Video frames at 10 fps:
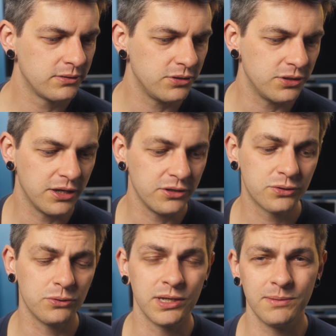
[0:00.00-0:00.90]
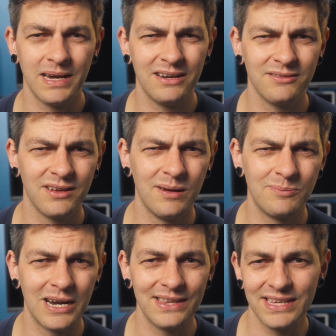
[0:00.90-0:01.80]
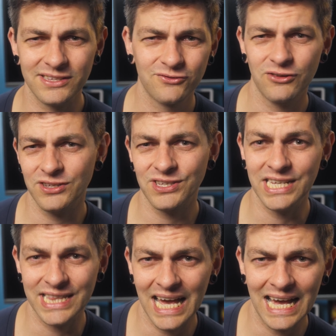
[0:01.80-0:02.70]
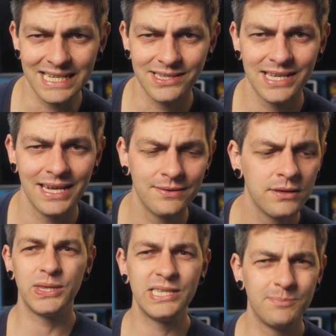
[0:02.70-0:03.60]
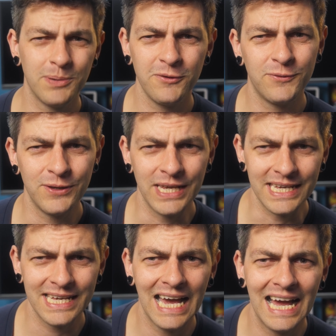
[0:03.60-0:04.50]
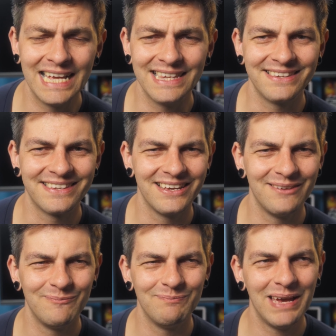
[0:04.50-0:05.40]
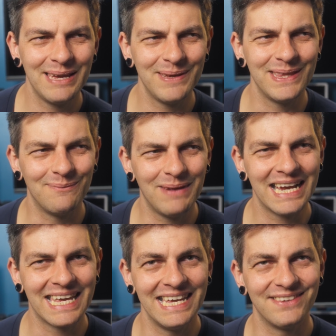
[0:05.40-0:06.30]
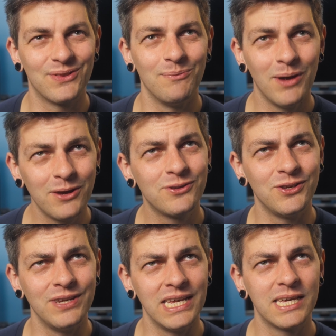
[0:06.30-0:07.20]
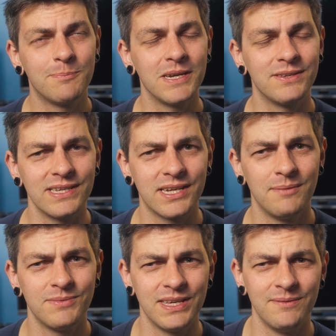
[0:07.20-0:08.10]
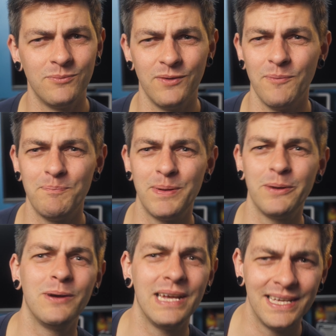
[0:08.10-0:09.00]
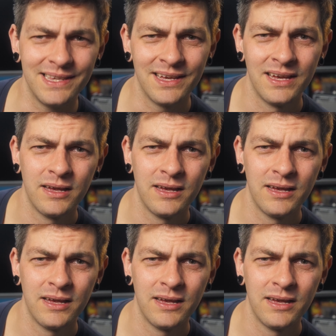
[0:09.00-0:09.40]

you know, you're talking about a brand that's trusted in that extent. But these are both unique, and maybe the Mackie is the most unique because it comes in with a built-in